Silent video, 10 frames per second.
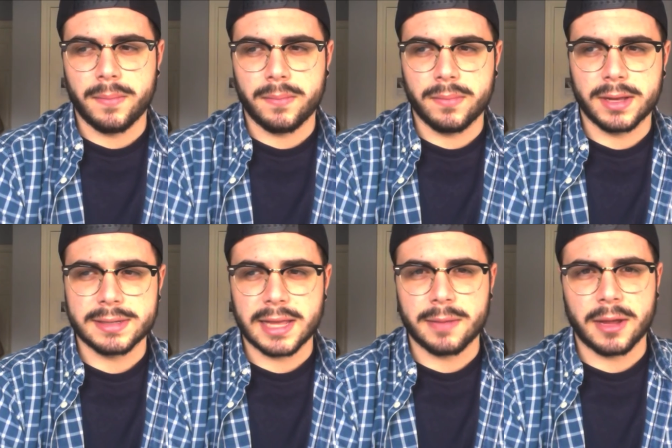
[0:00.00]
Because
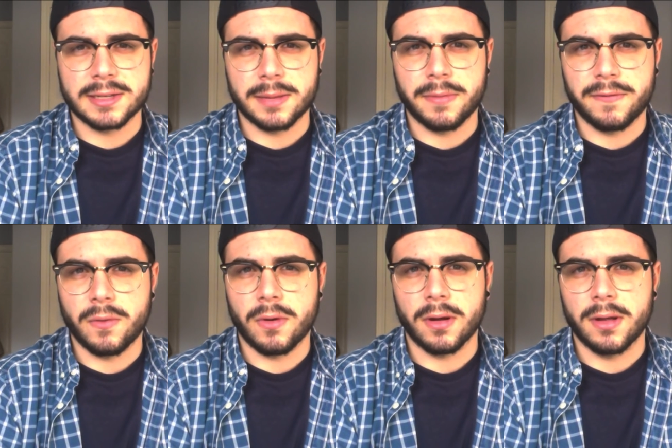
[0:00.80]
like I said
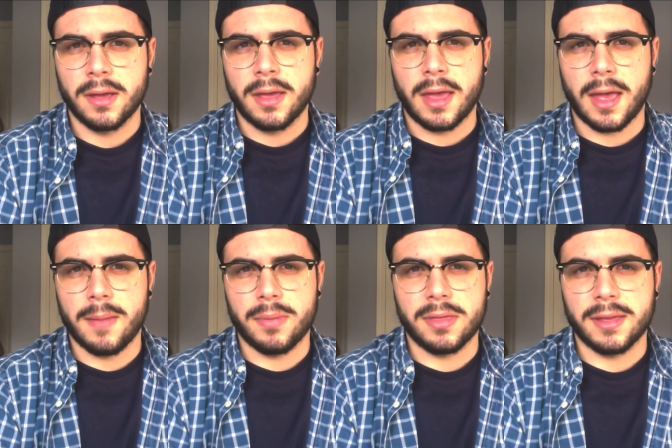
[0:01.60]
before,
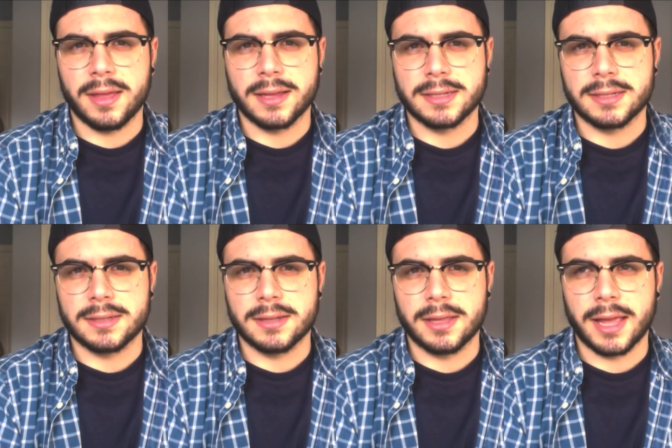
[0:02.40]
empathy is
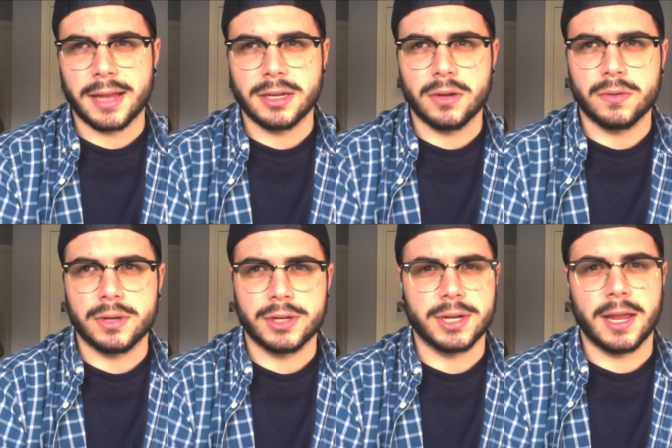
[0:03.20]
the antidote to
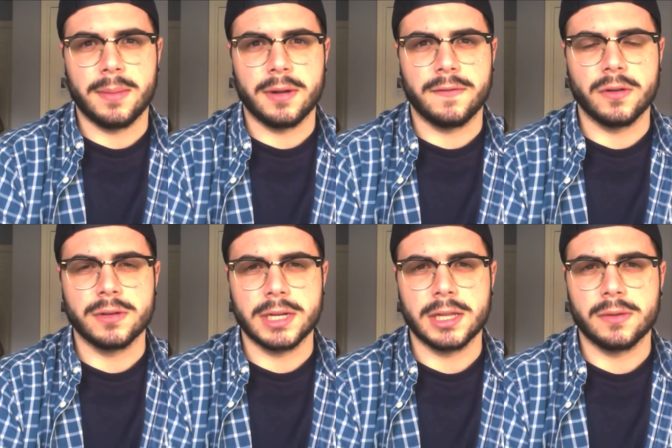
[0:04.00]
shame. And if you're
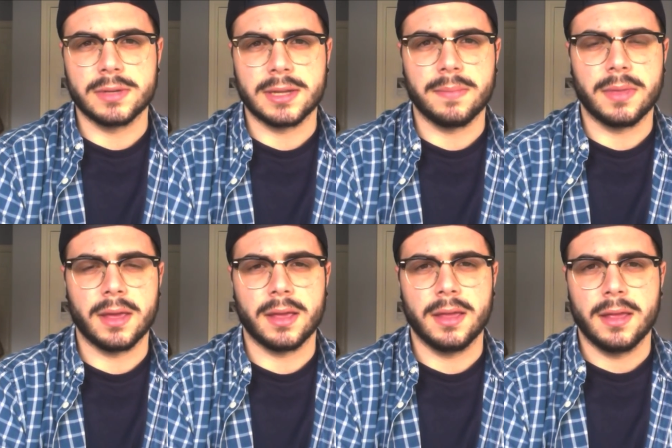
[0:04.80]
dealing with
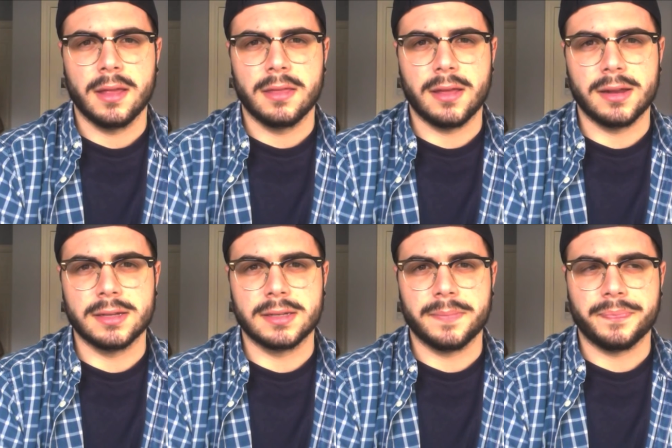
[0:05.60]
something that is